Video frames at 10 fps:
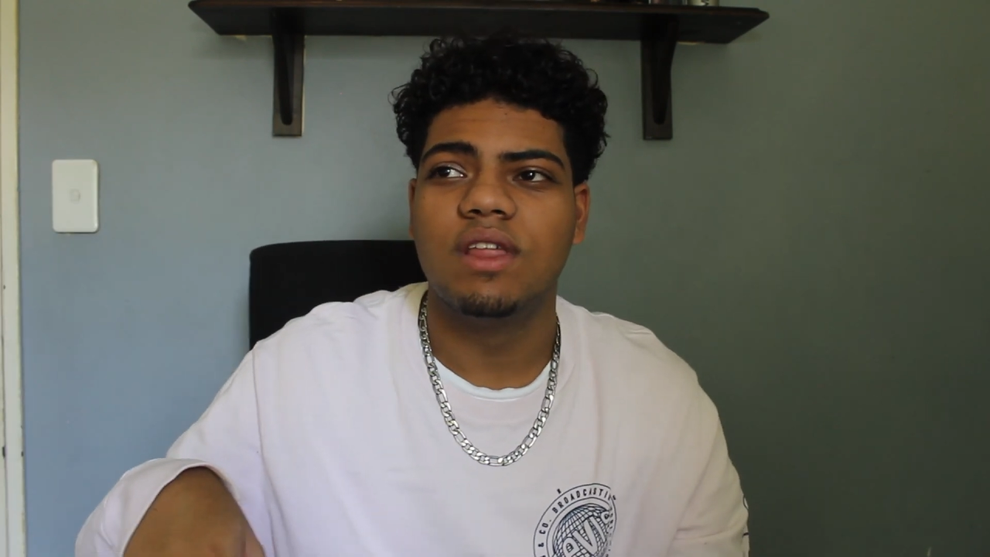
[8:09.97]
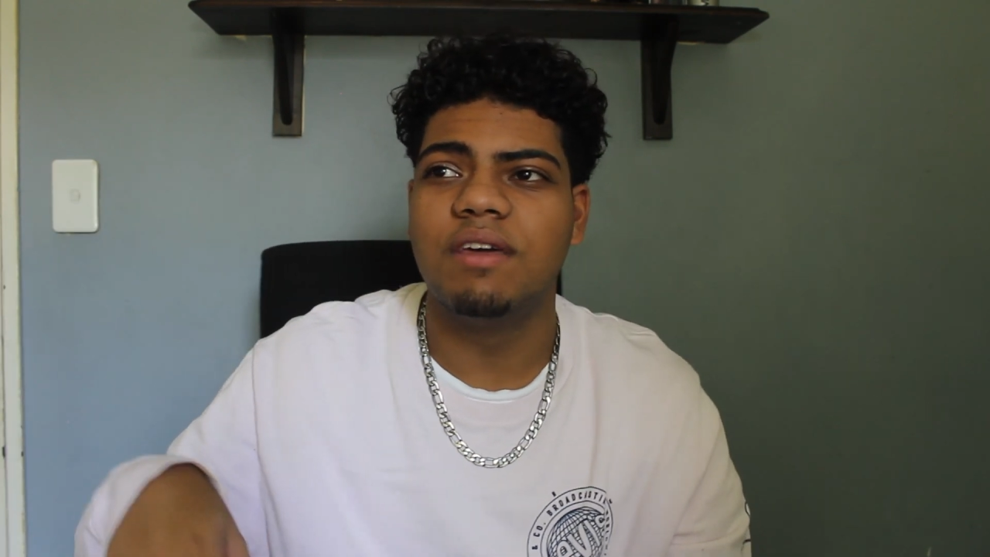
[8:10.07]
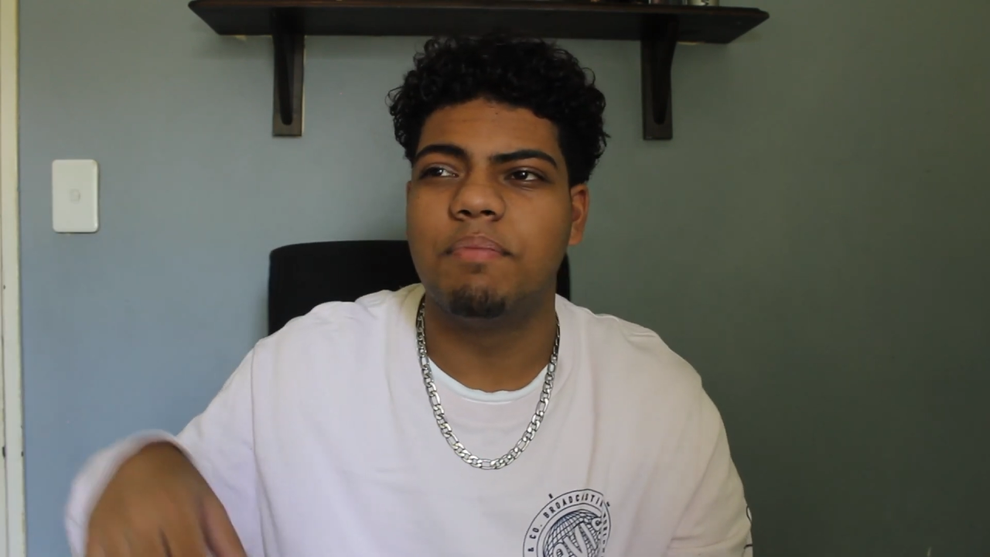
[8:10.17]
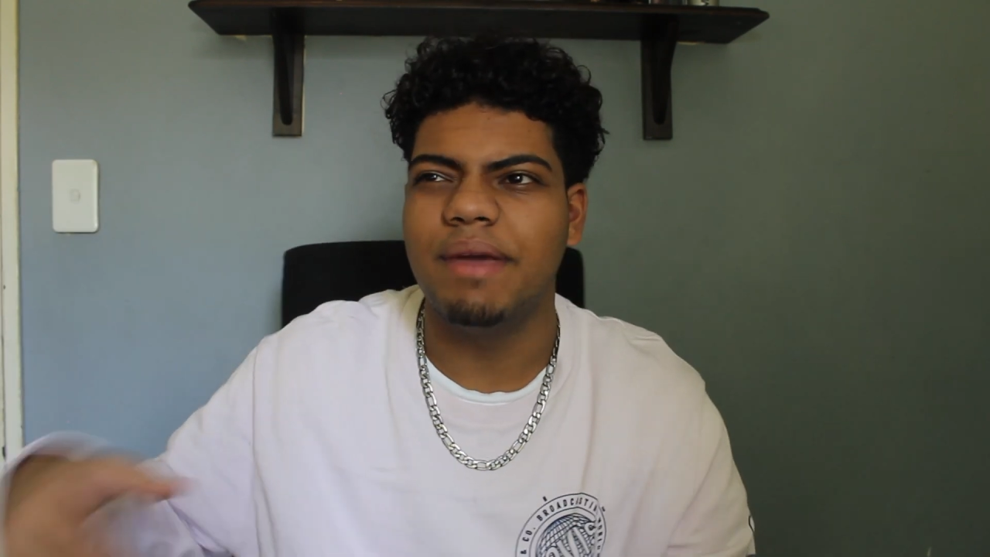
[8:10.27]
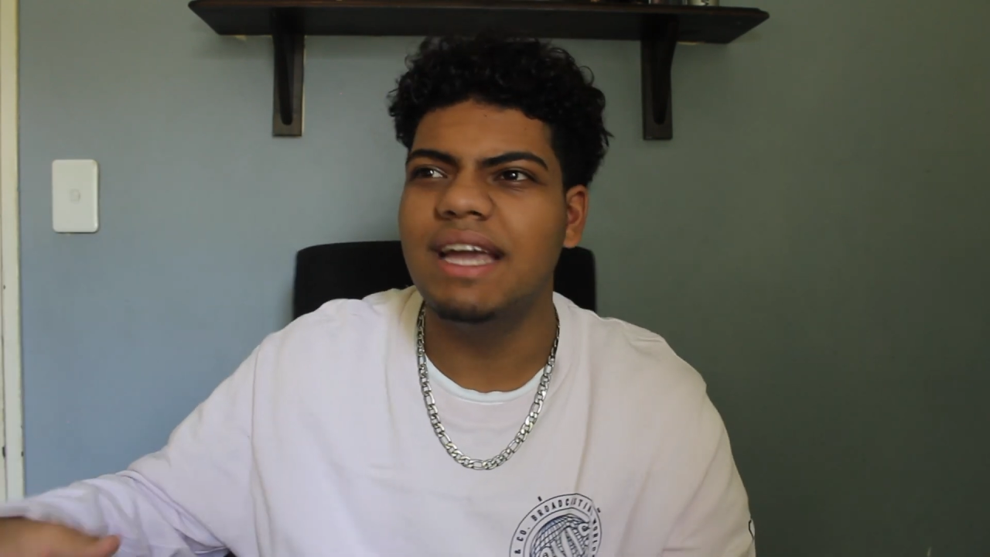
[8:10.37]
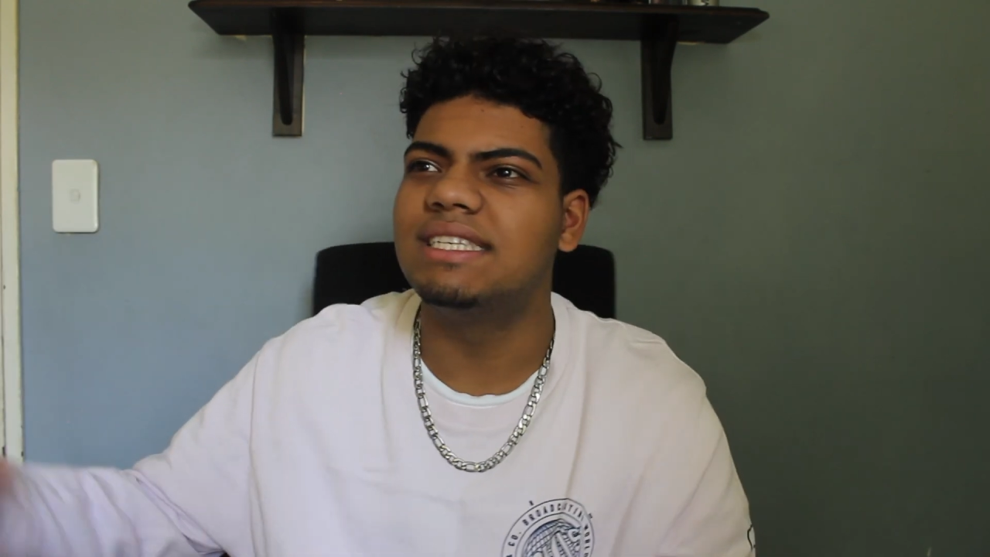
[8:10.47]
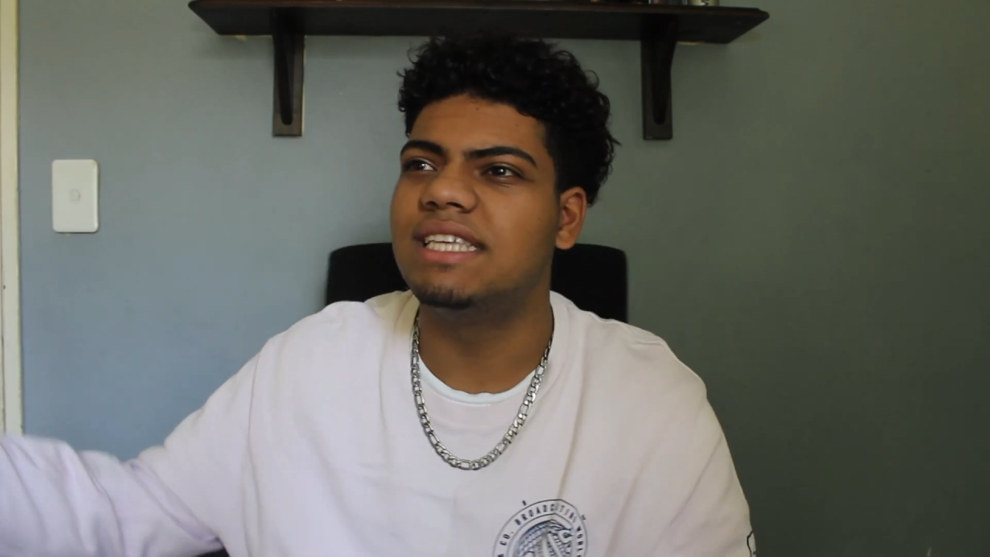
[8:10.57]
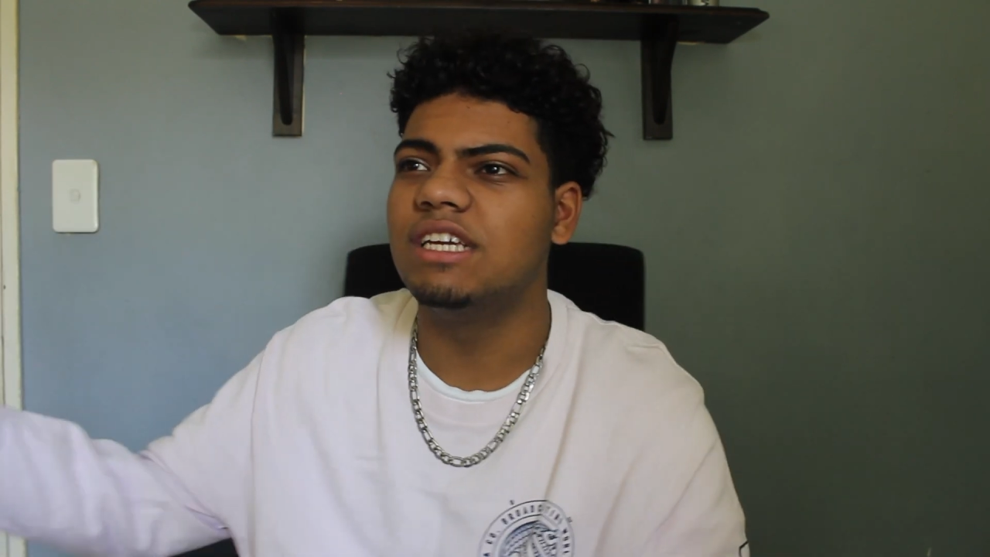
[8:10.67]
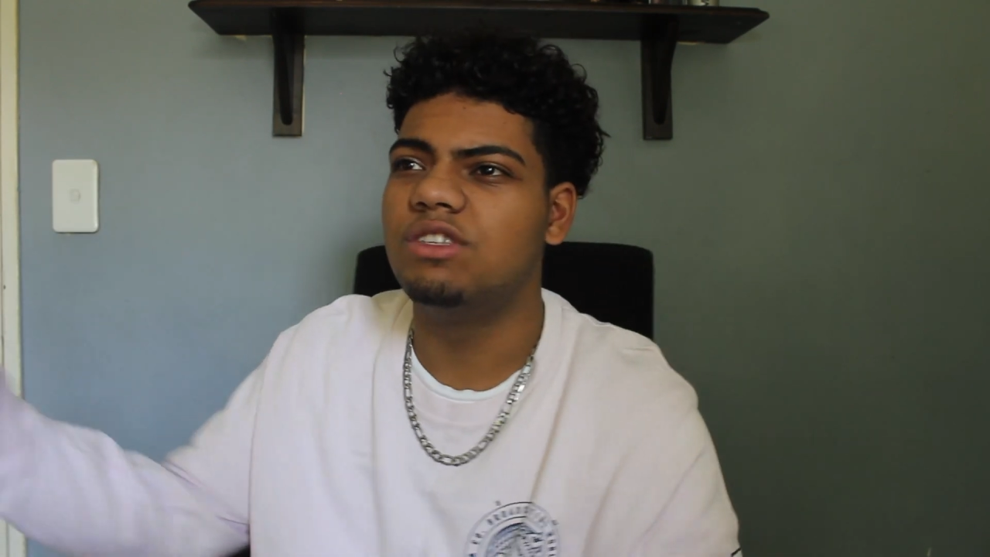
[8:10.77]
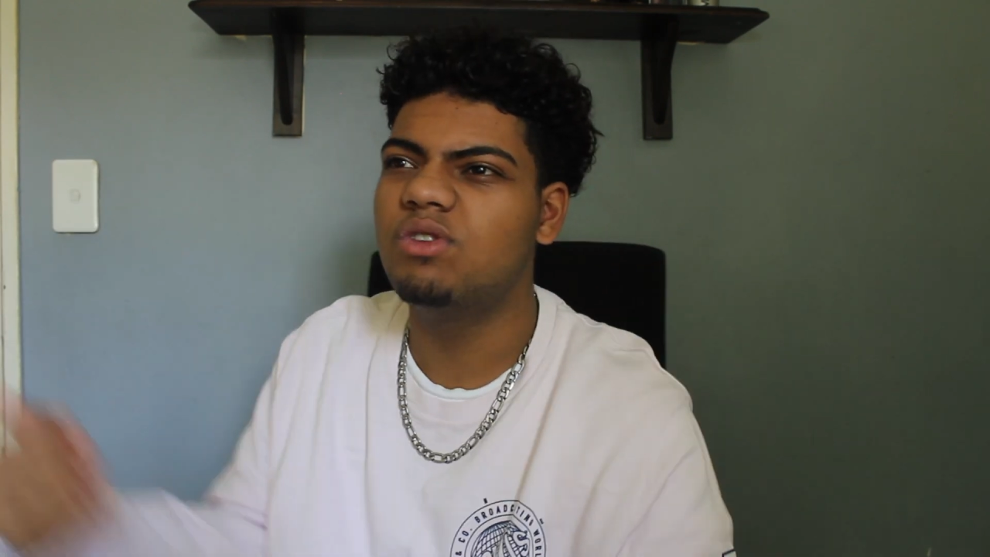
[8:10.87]
the biggest
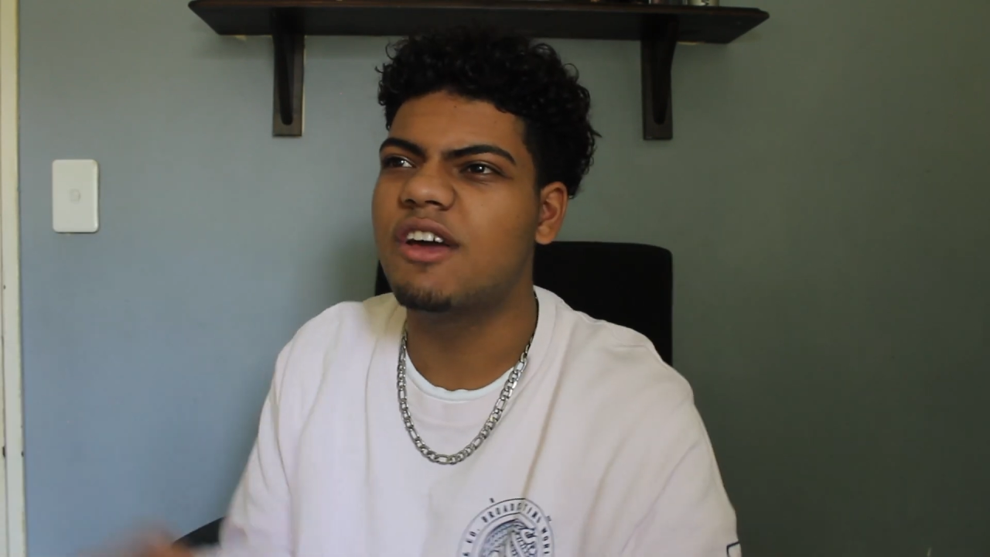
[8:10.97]
thing is you